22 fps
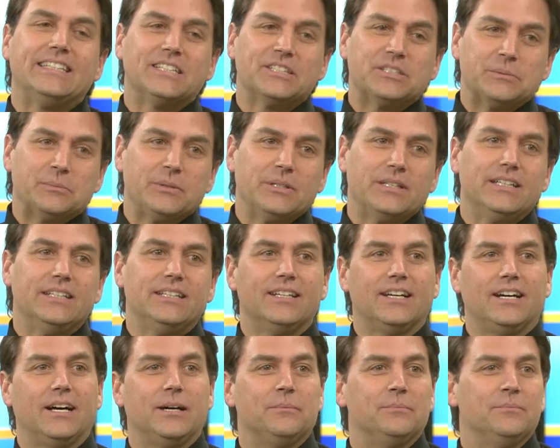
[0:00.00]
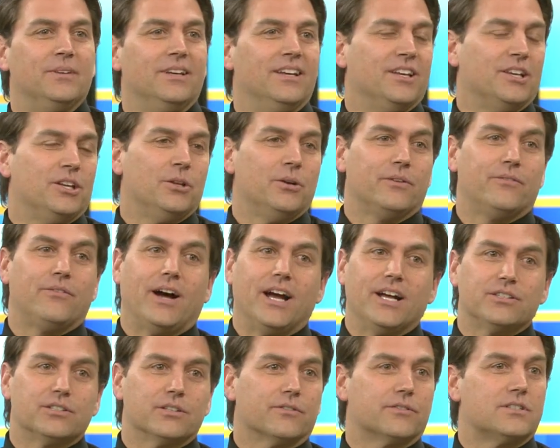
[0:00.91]
Yeah. You know,
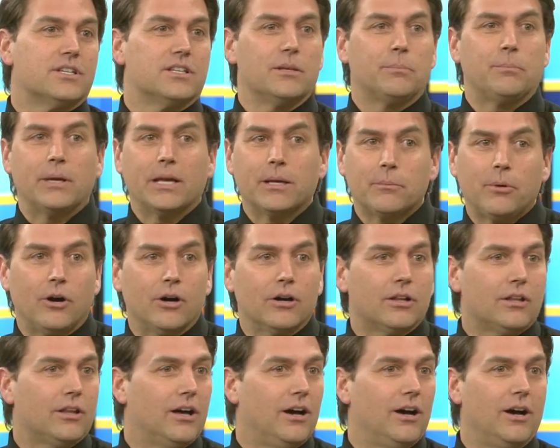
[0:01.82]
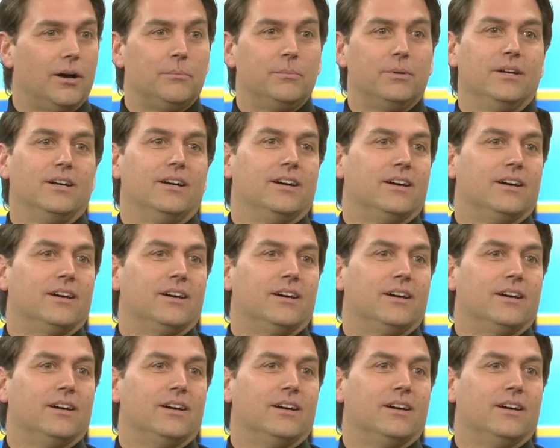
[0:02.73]
advisor to the ping pong club.